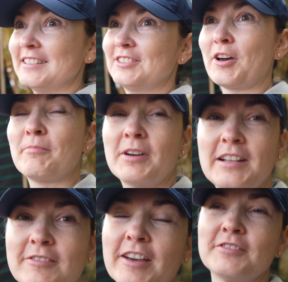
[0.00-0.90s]
So
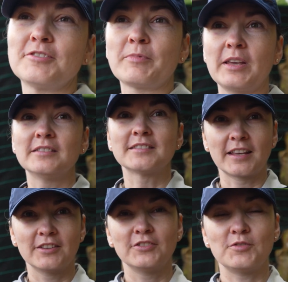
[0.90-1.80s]
apparently we have to pay
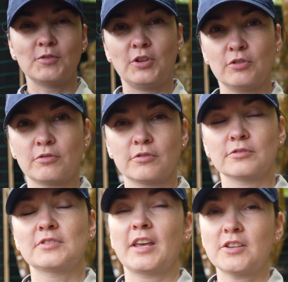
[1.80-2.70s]
10
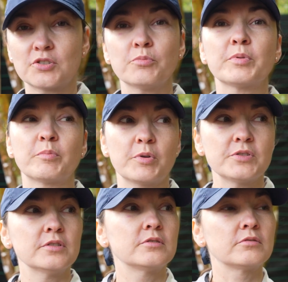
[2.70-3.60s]
euros extra per
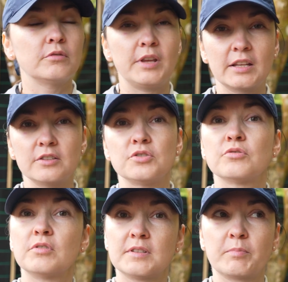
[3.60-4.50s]
person to get
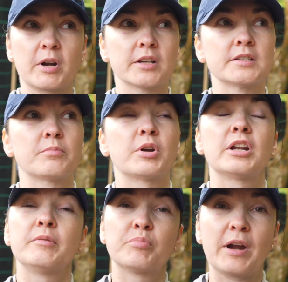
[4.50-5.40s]
into this park. It's
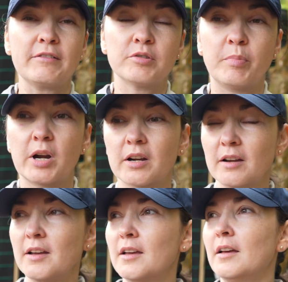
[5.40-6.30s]
apparently a private park.
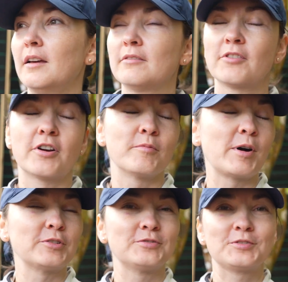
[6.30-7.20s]
There are
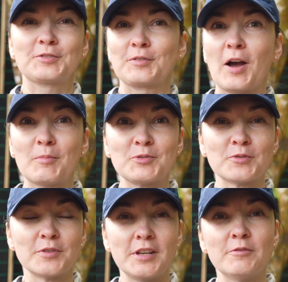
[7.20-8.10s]
about up to
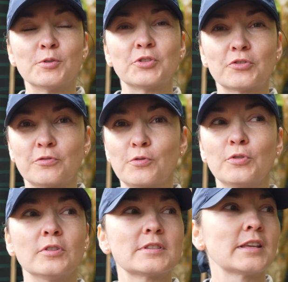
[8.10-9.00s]
3
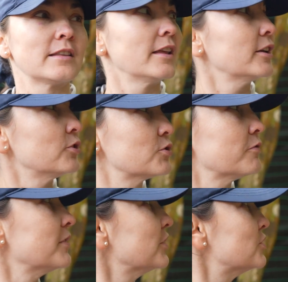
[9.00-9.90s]
waterfalls and like lots
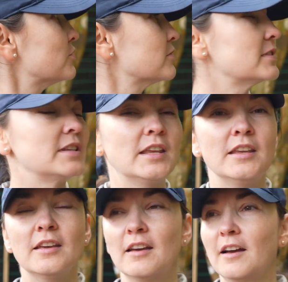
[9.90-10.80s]
of things to see.